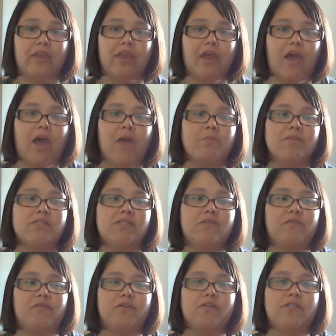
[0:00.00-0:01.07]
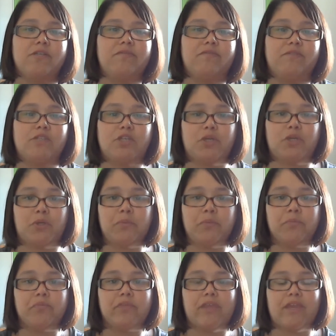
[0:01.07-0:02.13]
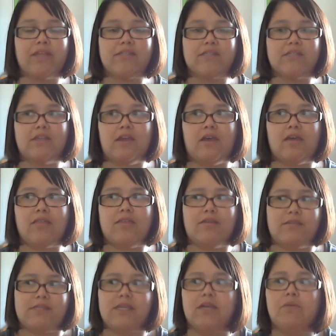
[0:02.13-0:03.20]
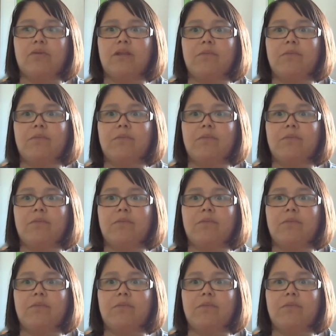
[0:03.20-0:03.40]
It's the first of 2. It's the second one,